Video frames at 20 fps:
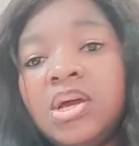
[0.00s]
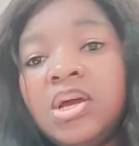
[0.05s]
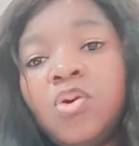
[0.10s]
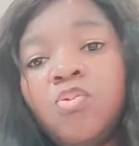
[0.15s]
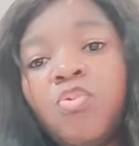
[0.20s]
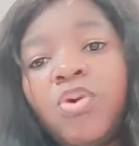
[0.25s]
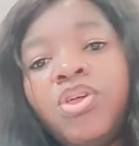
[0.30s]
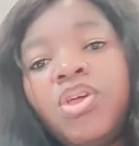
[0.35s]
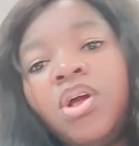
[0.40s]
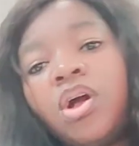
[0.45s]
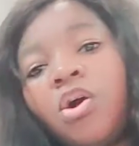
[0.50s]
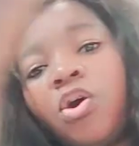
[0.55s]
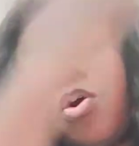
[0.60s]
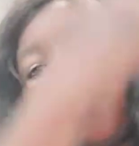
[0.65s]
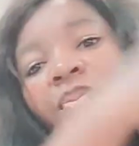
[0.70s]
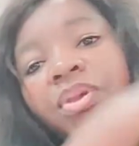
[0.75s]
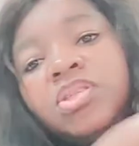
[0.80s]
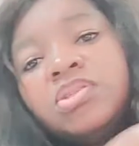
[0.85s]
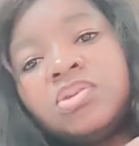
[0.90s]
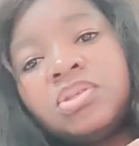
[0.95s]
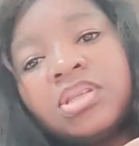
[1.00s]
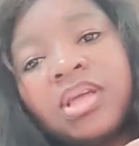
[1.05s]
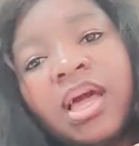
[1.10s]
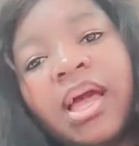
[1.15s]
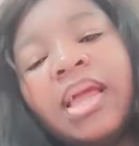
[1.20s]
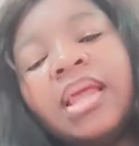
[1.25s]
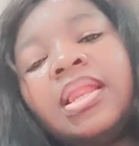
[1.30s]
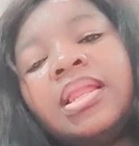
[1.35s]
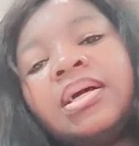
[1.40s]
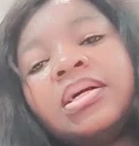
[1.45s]
When you're coming to the
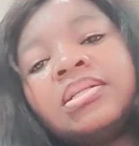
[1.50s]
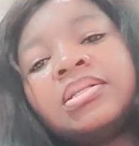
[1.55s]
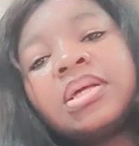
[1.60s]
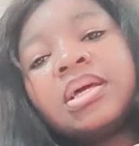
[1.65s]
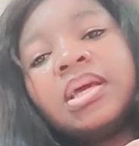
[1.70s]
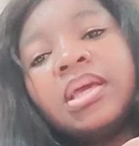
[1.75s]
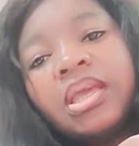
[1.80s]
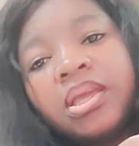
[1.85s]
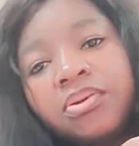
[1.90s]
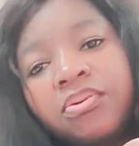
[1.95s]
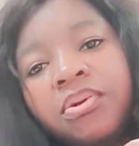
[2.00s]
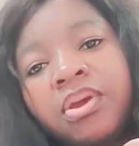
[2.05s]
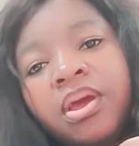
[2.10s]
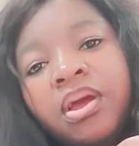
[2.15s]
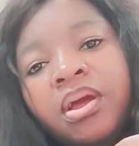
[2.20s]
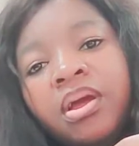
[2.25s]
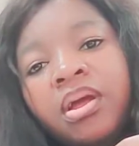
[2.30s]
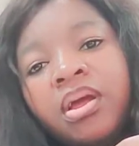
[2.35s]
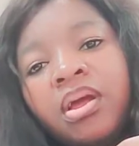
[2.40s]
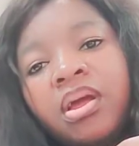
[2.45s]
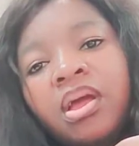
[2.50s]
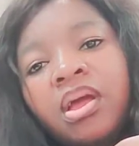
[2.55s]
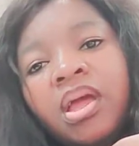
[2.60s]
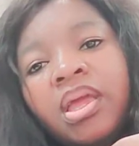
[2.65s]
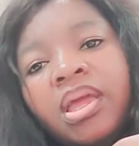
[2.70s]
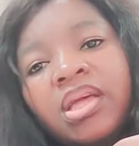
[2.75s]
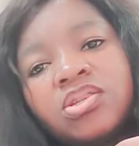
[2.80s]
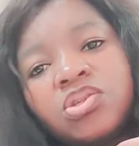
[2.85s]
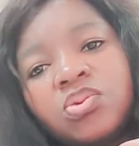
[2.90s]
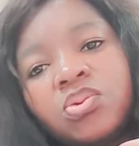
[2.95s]
island area,
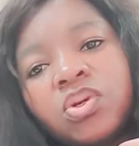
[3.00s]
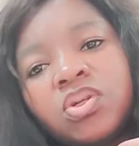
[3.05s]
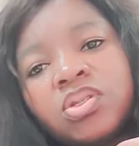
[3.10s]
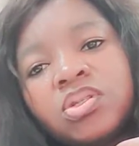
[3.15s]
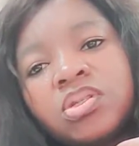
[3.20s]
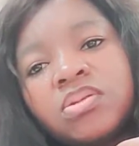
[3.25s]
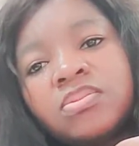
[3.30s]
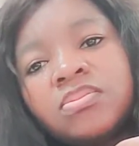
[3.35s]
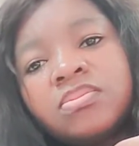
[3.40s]
guess what?